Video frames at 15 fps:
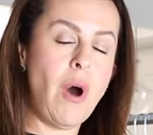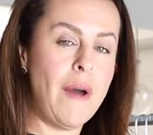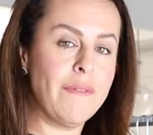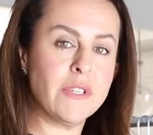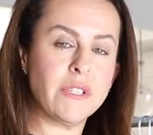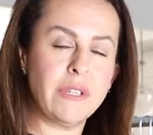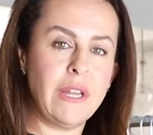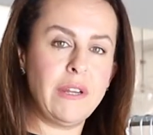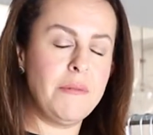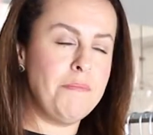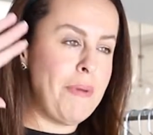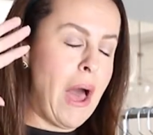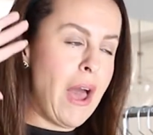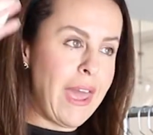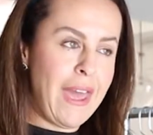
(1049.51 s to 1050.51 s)
Obviously I
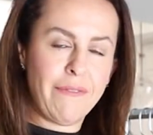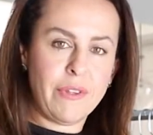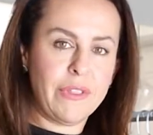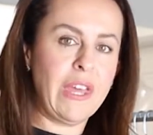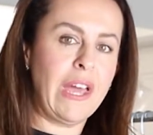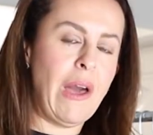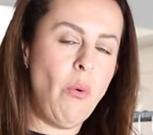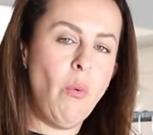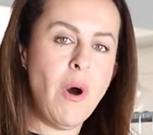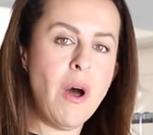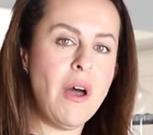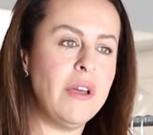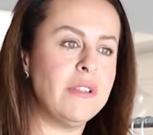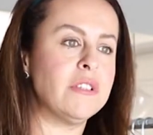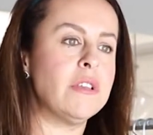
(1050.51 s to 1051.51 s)
didn't buy everything at
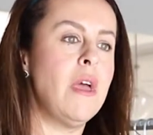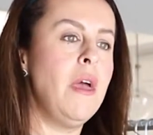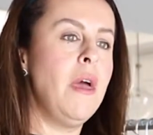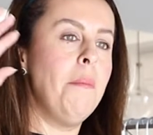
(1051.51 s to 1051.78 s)
once,